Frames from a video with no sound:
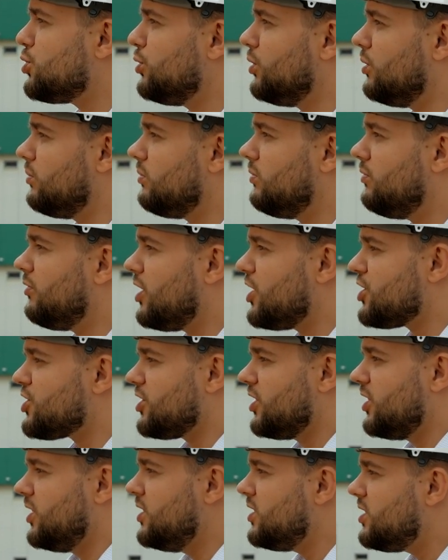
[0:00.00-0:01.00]
Once we
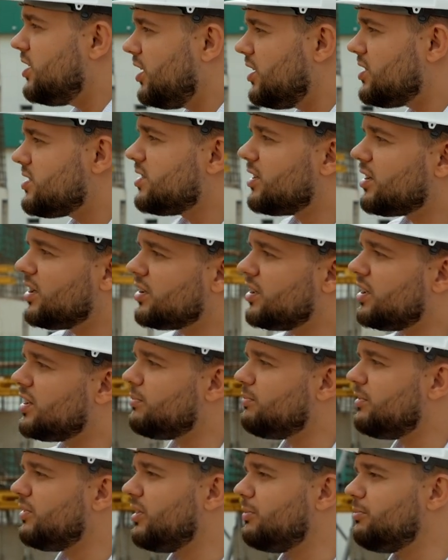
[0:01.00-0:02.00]
told you that we have
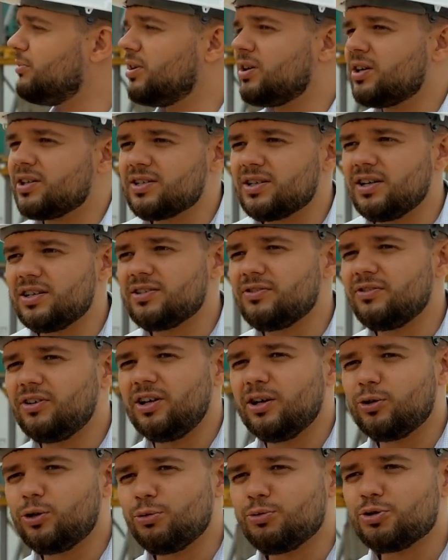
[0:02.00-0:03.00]
a
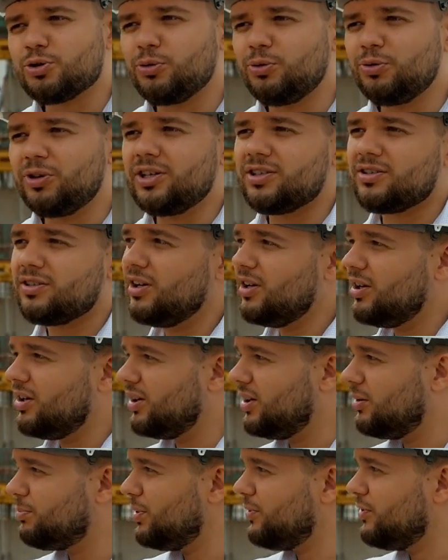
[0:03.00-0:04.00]
Cheburashka,
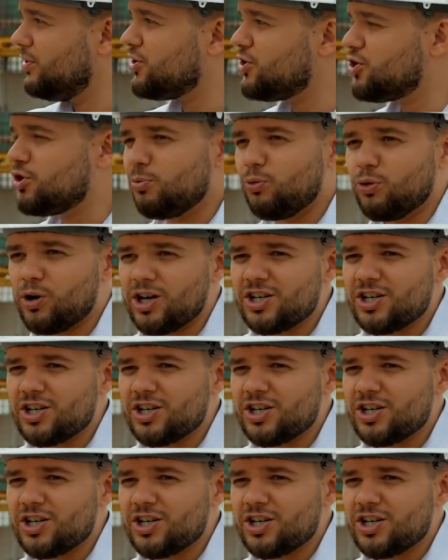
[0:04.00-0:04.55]
and this building